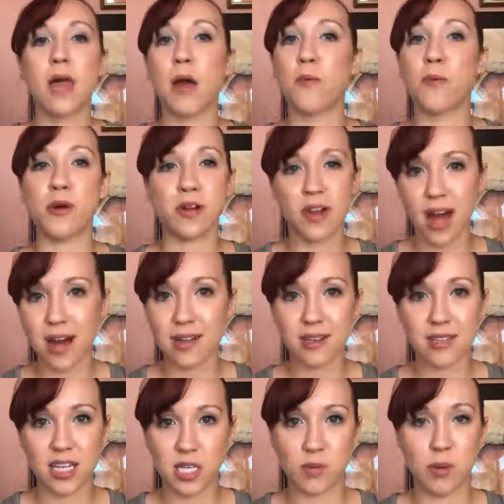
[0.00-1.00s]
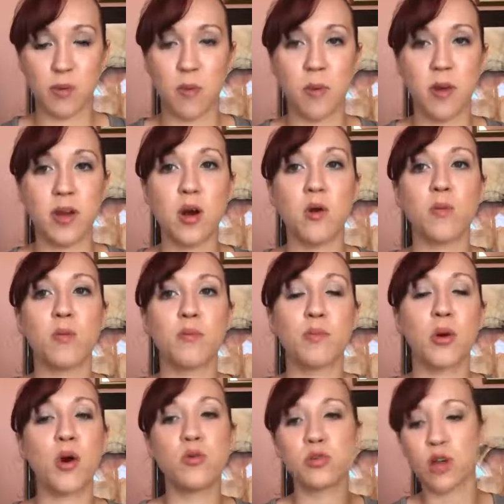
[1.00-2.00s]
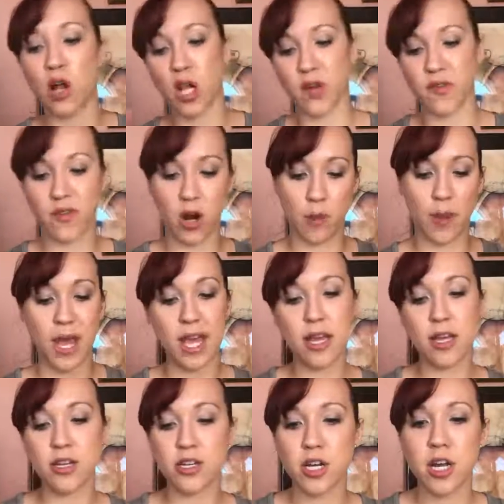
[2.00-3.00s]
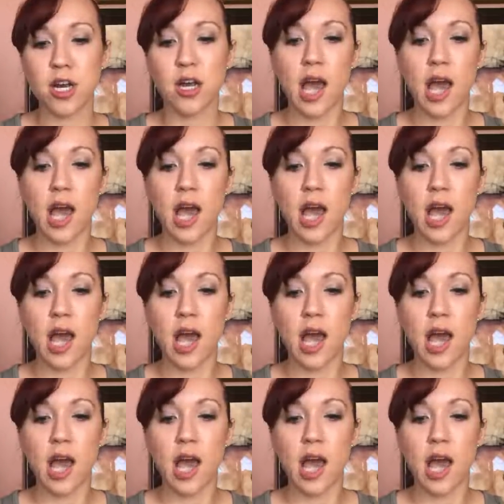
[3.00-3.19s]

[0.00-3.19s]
And we're not salespeople. We don't post all over our page